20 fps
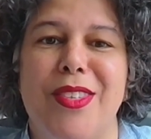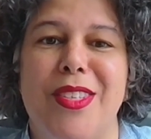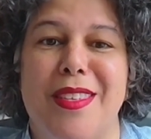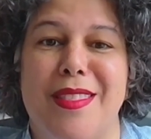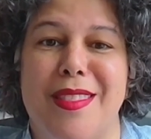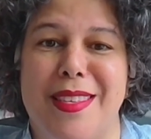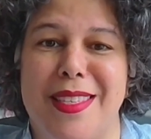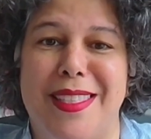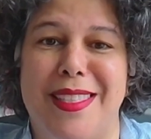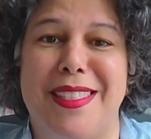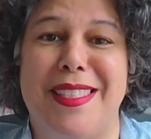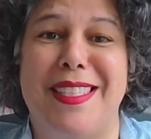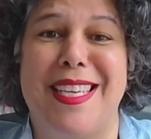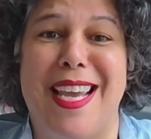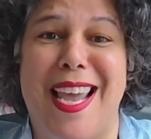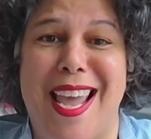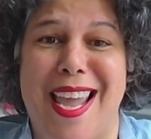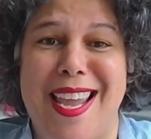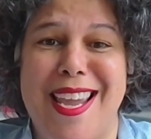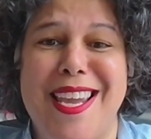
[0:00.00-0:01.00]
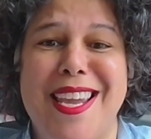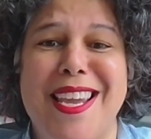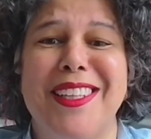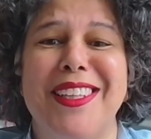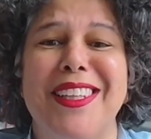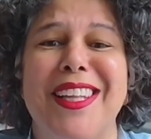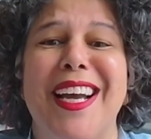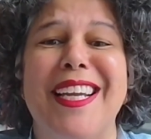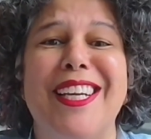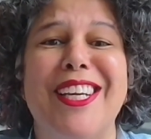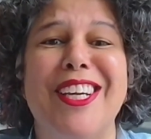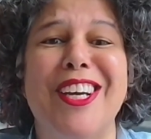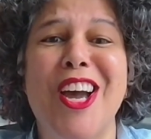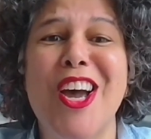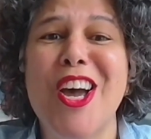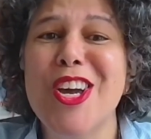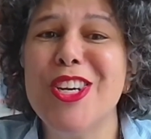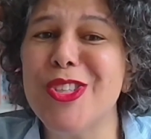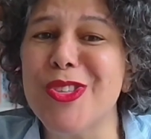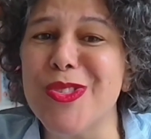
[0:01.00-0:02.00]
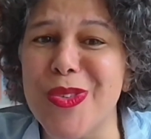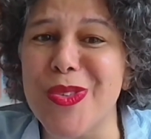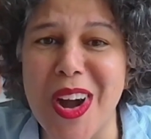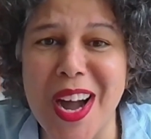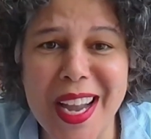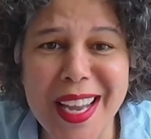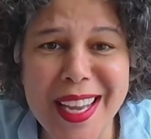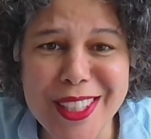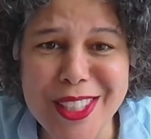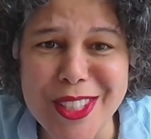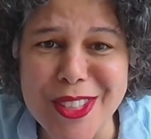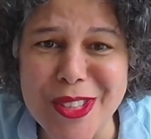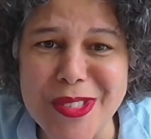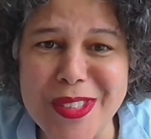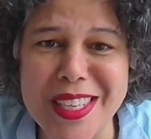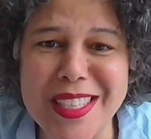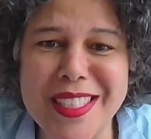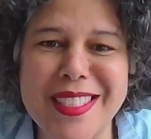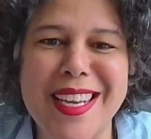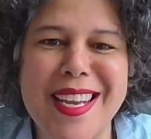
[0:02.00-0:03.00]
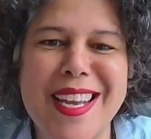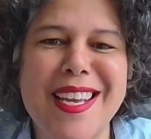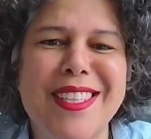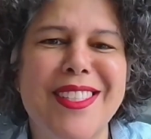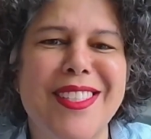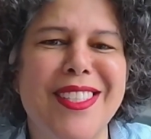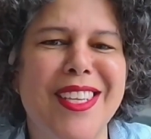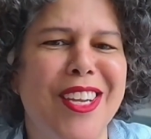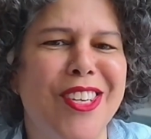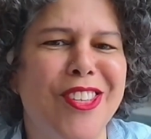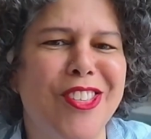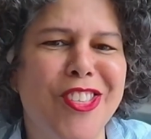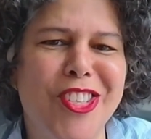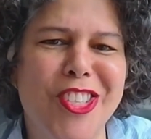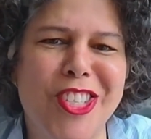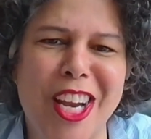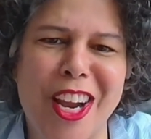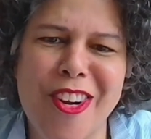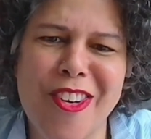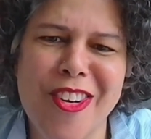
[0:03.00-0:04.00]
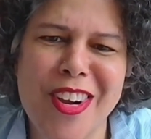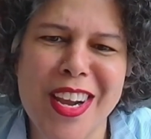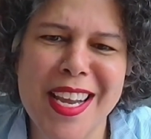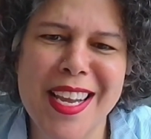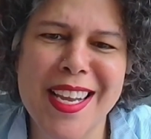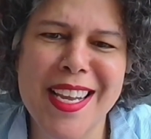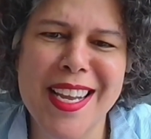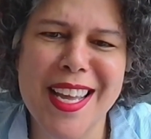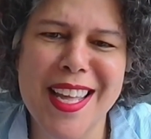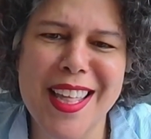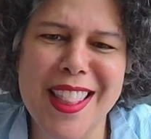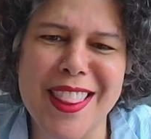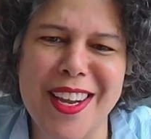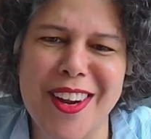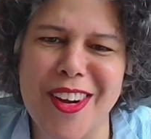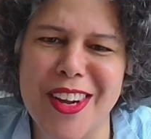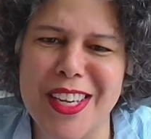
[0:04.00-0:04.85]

to this day, like trying to do that dance and sharing their